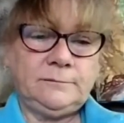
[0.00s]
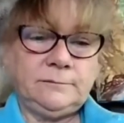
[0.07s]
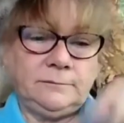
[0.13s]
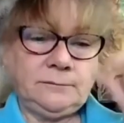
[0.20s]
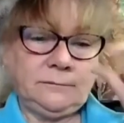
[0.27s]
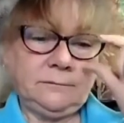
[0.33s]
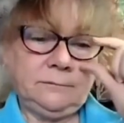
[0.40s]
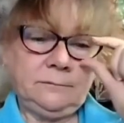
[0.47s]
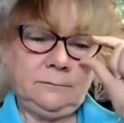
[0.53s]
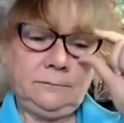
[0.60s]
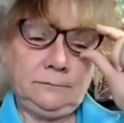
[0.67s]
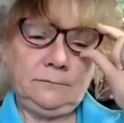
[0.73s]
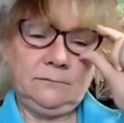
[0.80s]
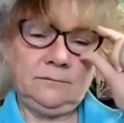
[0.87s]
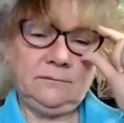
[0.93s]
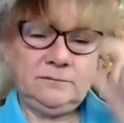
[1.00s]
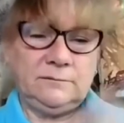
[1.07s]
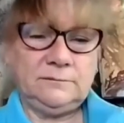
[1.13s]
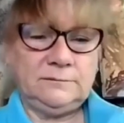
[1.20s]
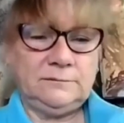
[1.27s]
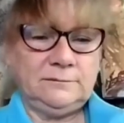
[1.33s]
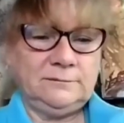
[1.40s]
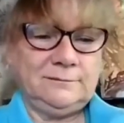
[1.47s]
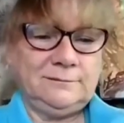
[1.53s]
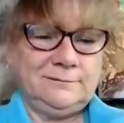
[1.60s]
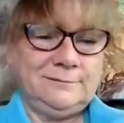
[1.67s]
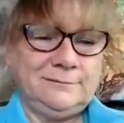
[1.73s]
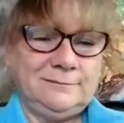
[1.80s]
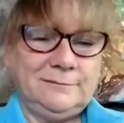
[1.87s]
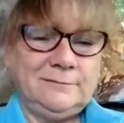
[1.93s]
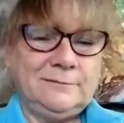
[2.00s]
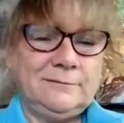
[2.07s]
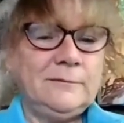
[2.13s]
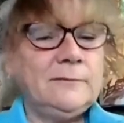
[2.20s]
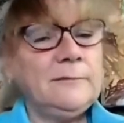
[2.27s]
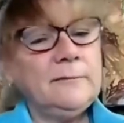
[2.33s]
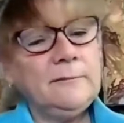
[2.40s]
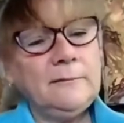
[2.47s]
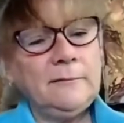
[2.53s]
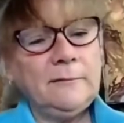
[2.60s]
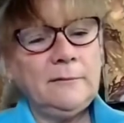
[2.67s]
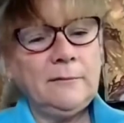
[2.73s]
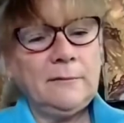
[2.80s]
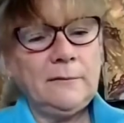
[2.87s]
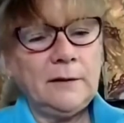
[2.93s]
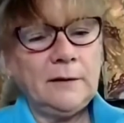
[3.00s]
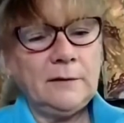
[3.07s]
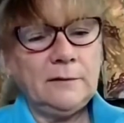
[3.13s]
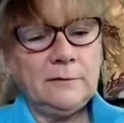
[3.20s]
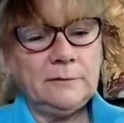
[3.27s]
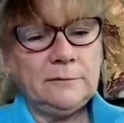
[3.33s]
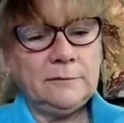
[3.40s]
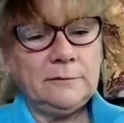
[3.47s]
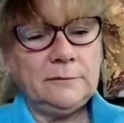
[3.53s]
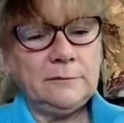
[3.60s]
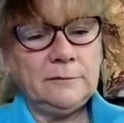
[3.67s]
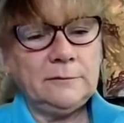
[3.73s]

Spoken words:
No words are spoken by the person on screen.